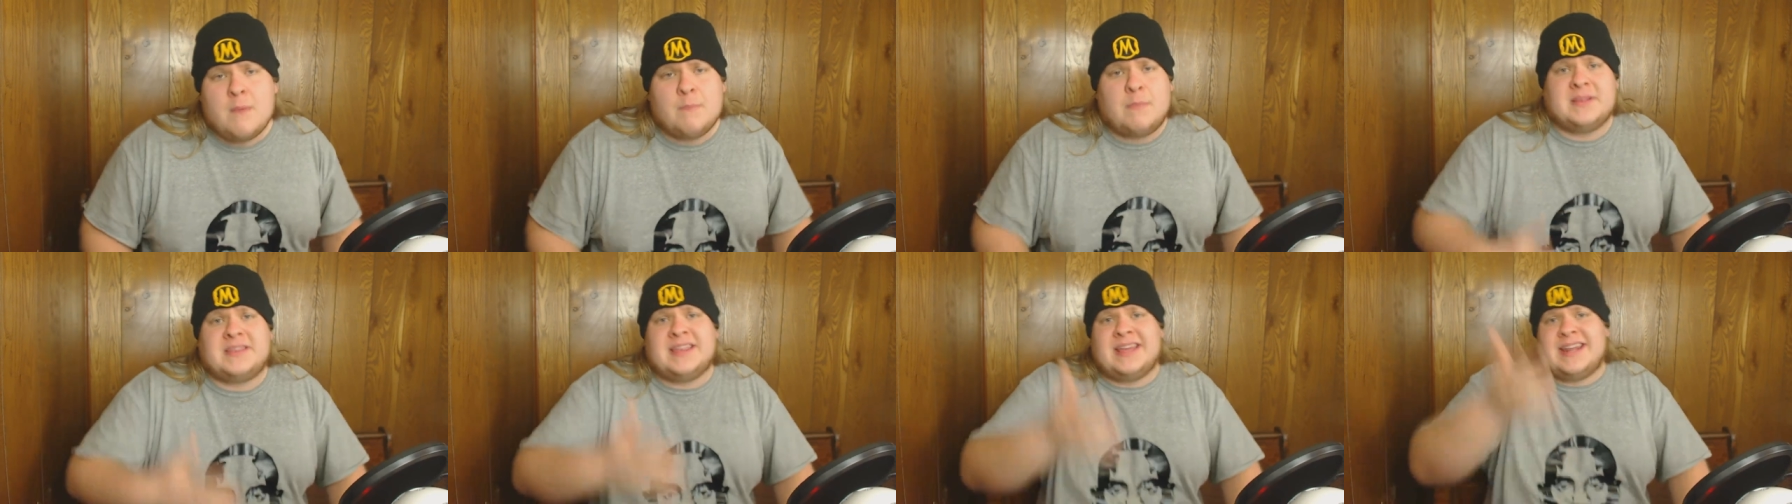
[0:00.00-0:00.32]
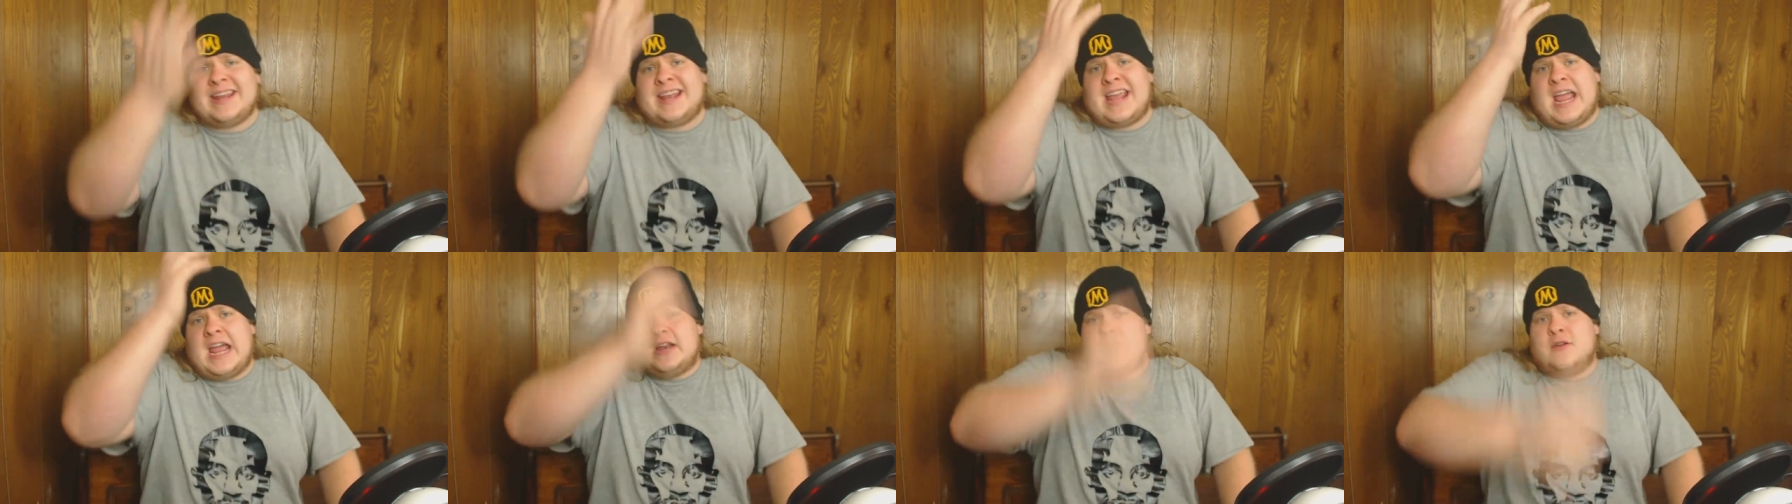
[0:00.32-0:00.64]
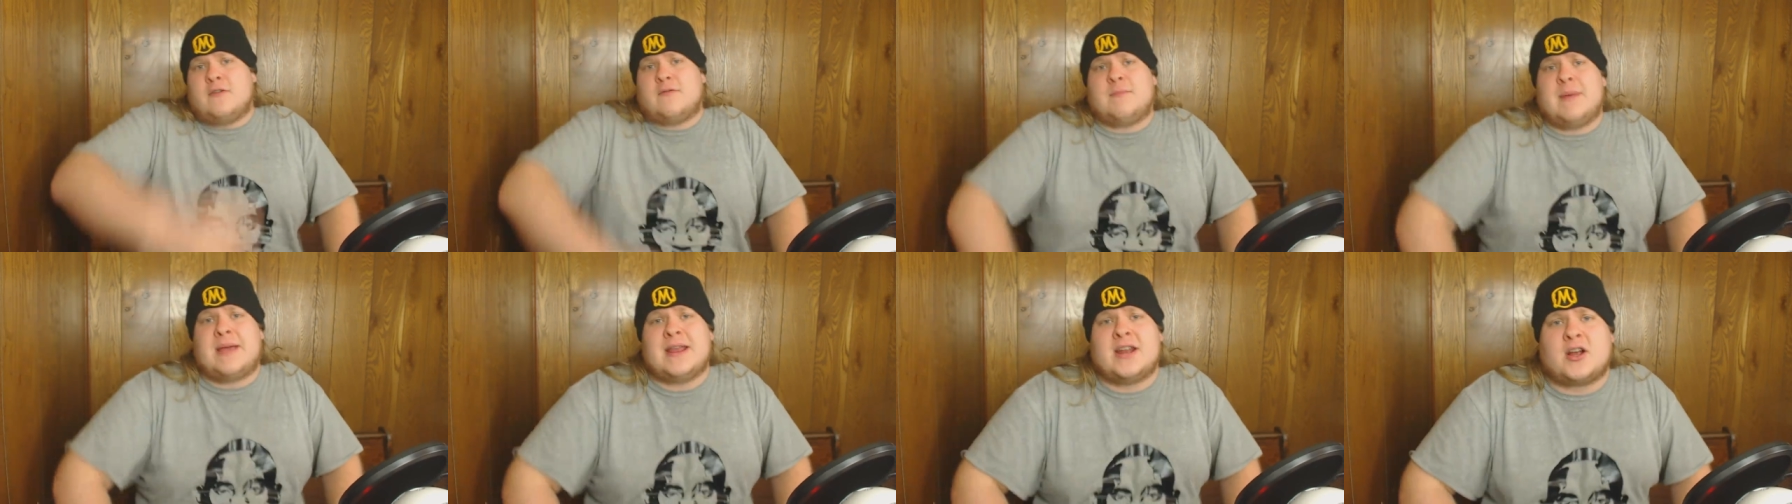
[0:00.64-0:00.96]
But then again,
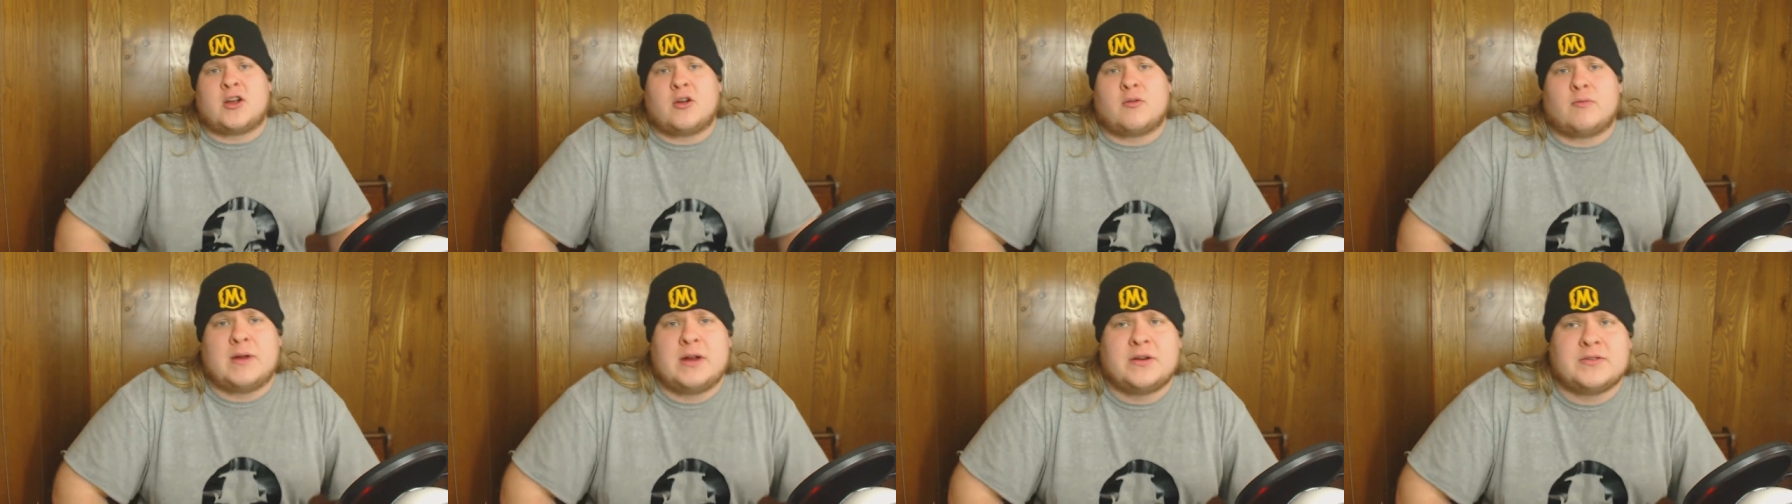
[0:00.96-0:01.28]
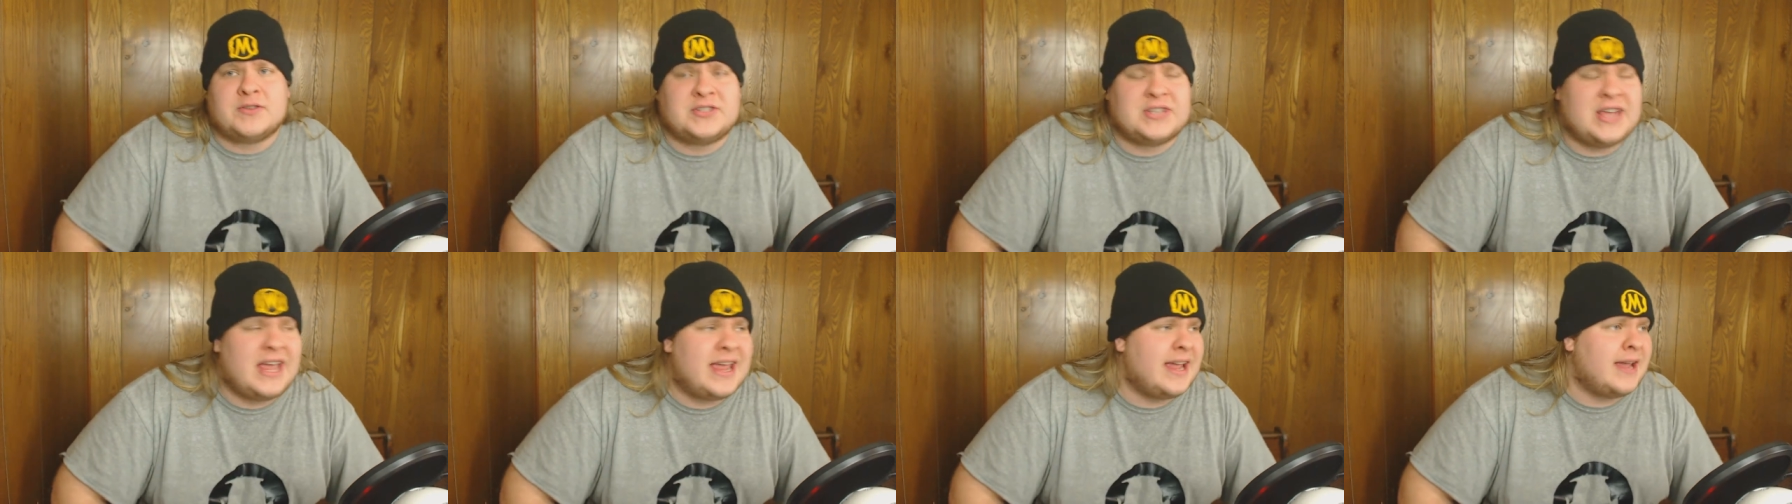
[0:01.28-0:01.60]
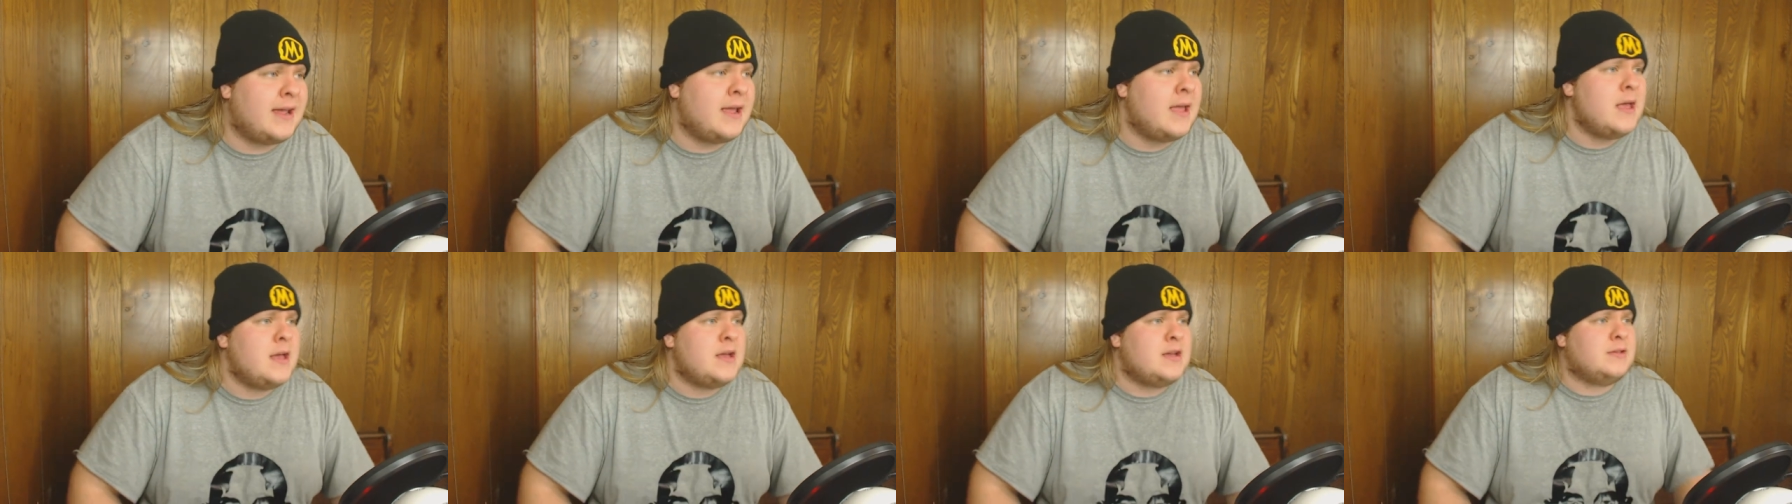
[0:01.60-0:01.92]
you've made a career
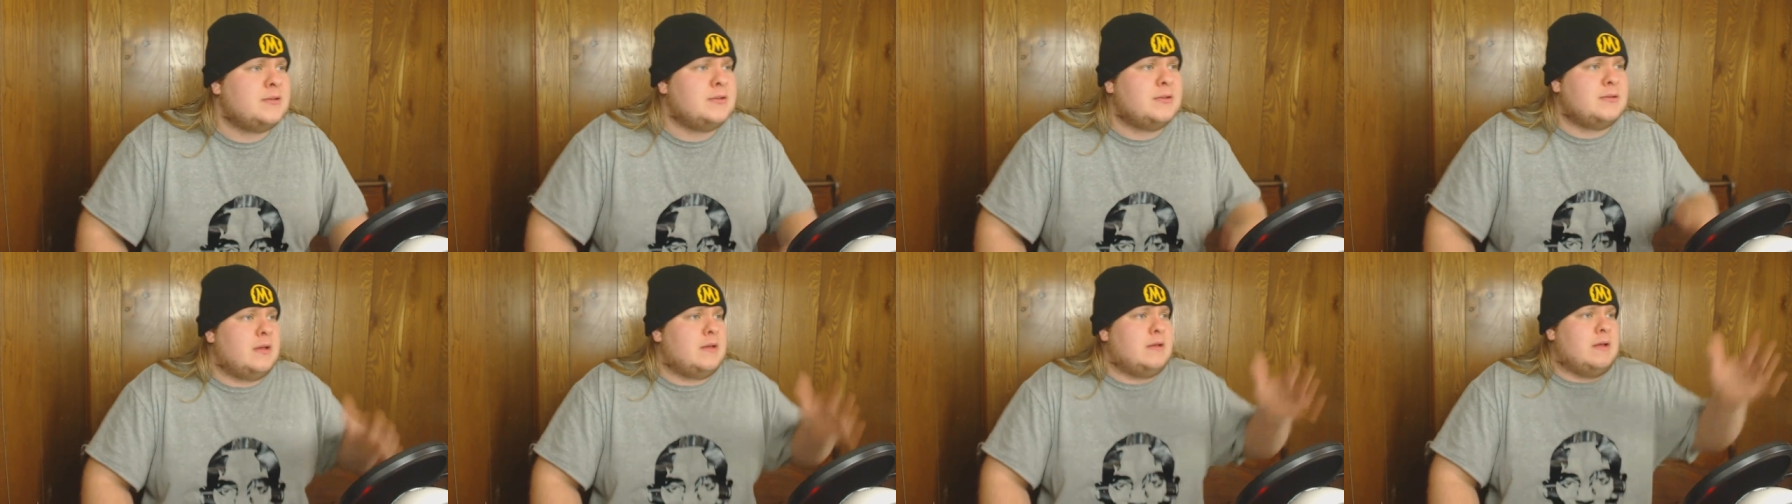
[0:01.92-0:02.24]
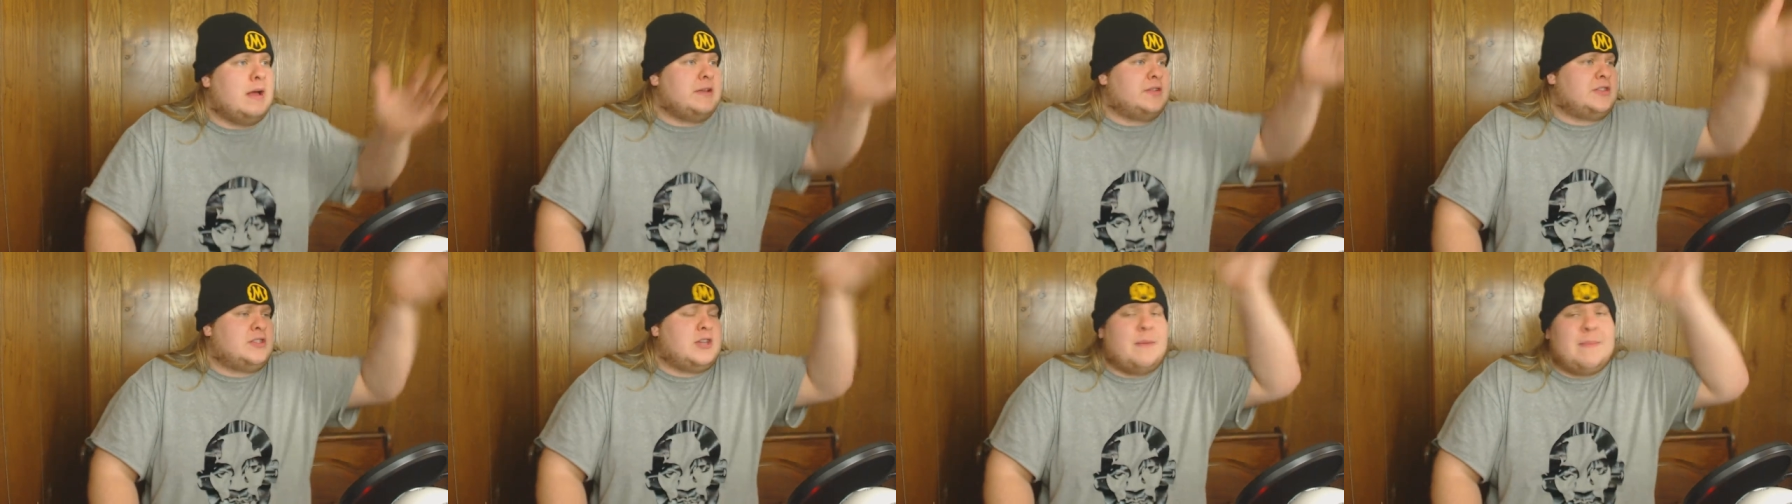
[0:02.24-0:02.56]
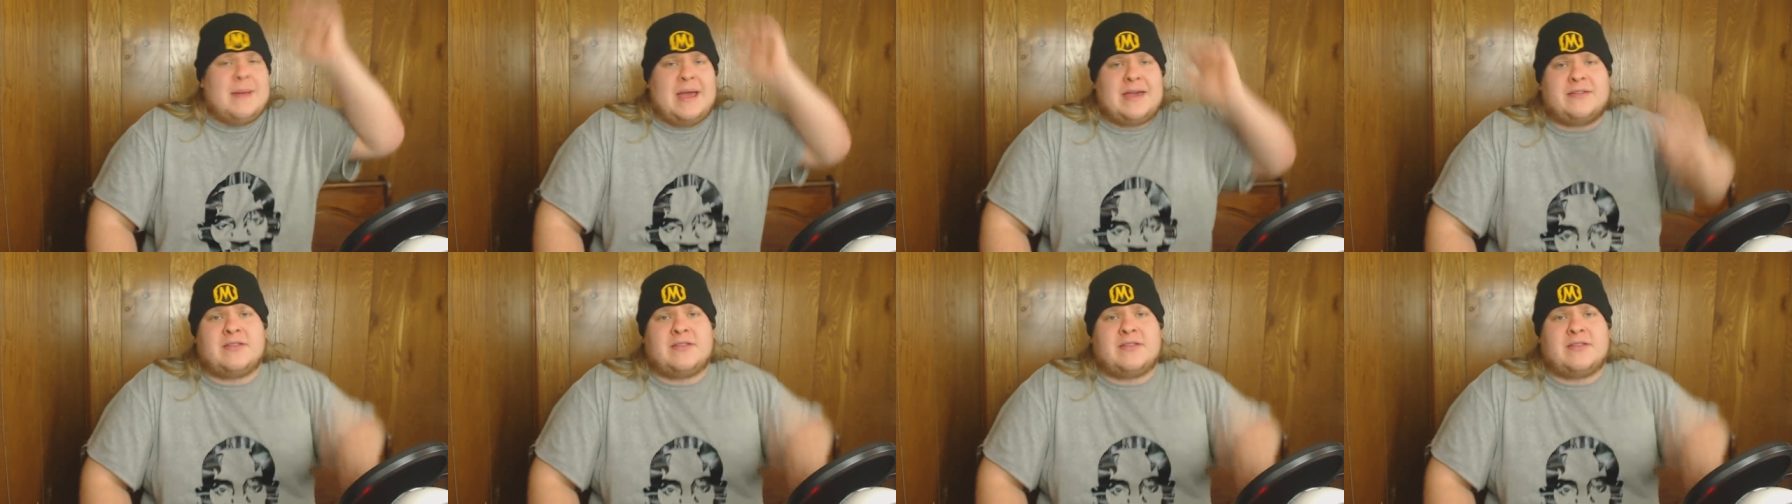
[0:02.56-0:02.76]
saying some